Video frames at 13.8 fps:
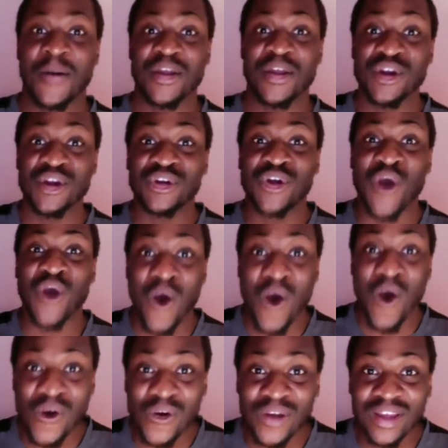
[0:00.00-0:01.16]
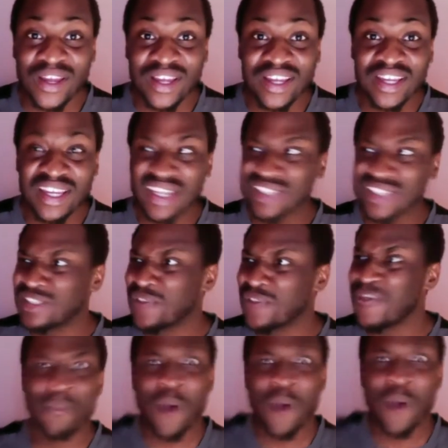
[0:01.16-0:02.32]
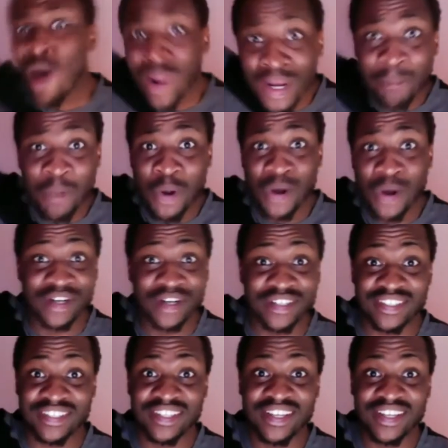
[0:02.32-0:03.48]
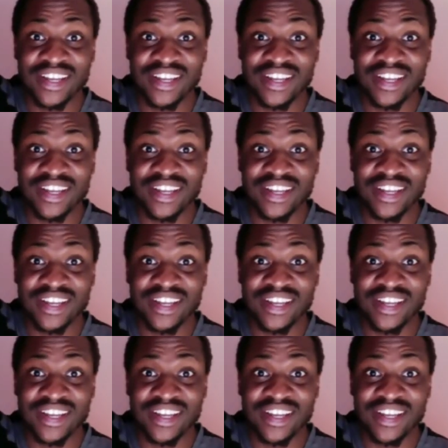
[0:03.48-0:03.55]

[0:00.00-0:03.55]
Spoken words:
Your goal is to flip all of the boards.